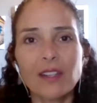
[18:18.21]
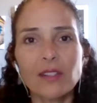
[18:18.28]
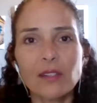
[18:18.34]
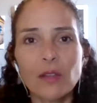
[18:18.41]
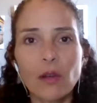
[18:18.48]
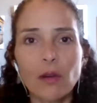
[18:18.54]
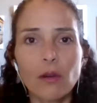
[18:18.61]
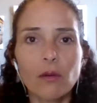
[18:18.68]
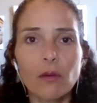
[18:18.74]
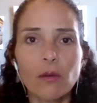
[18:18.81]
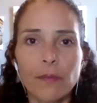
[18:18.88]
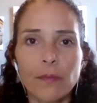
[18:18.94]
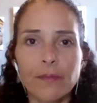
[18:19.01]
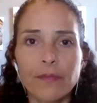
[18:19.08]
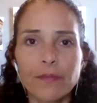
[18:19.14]

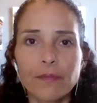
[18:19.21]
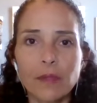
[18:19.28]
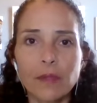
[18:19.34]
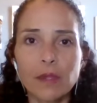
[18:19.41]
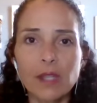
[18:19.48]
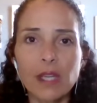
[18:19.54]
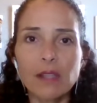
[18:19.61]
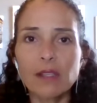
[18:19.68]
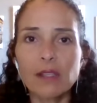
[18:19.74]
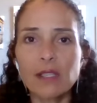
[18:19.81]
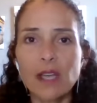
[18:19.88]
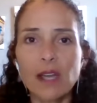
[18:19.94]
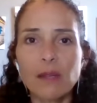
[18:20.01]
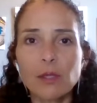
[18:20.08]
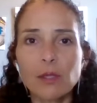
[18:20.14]
So take the
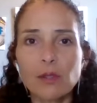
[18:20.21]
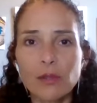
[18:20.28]
time